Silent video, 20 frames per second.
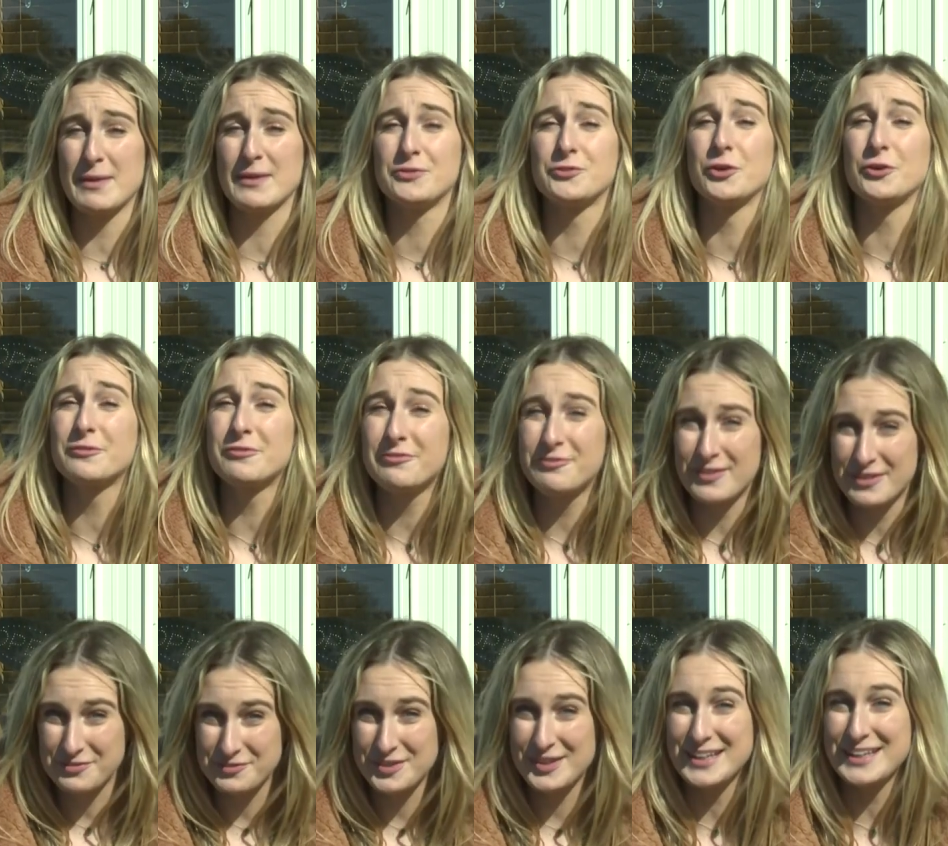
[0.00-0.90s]
that took
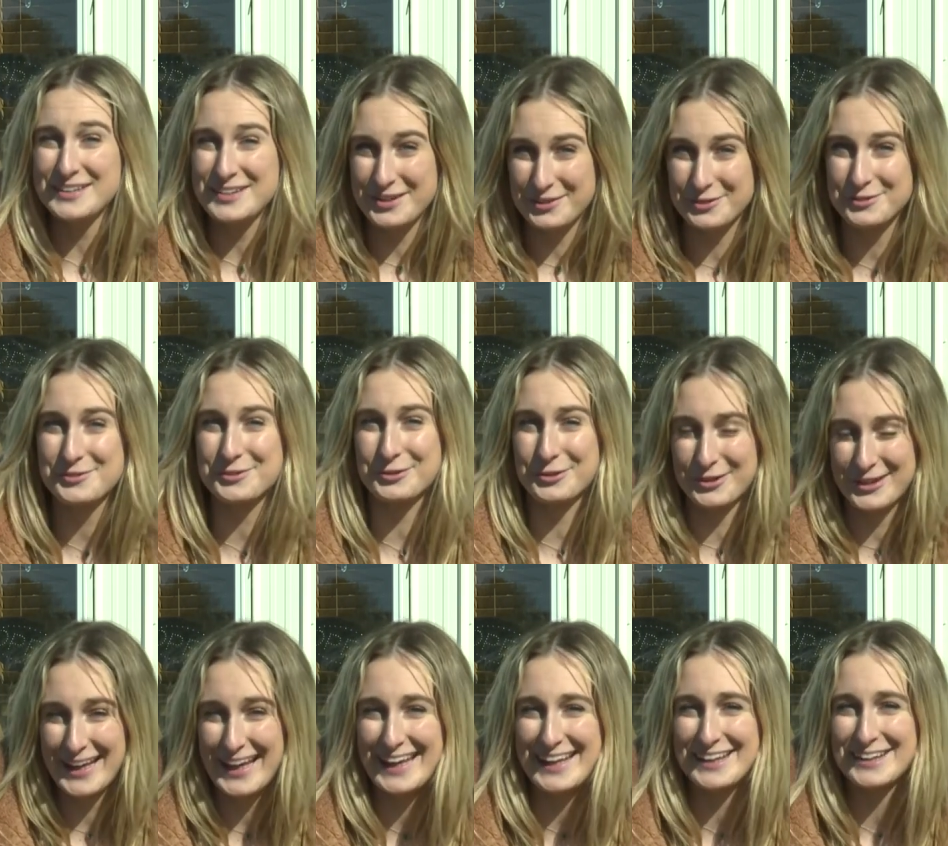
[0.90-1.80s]
15 years to
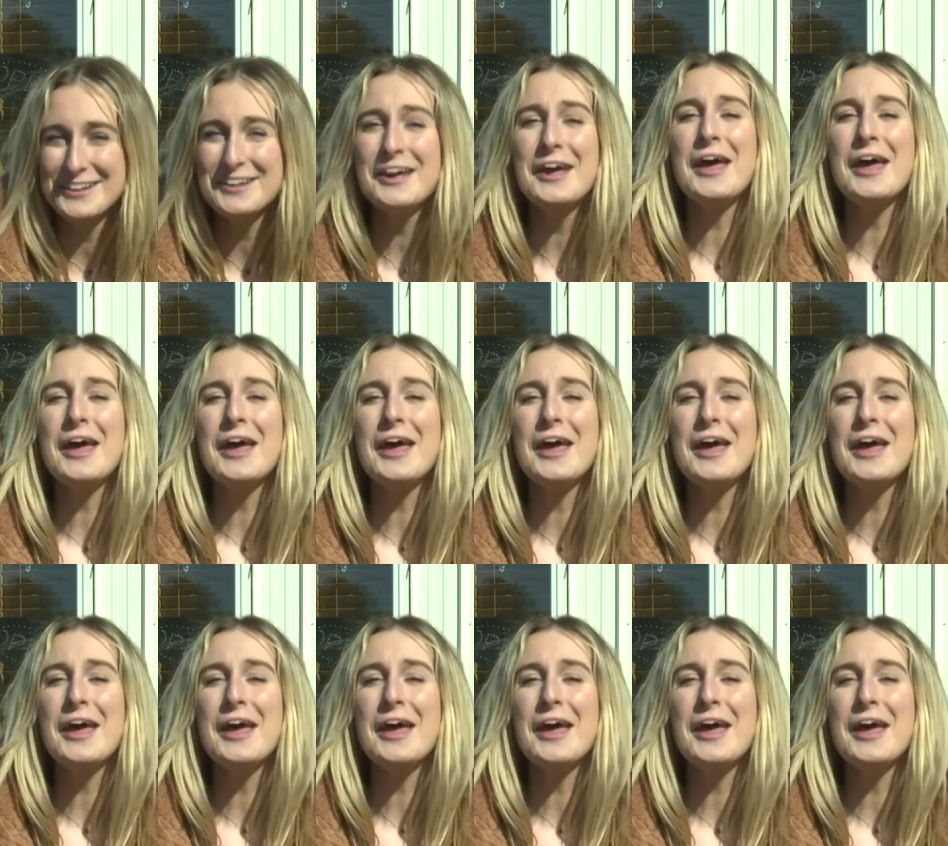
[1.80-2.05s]
create.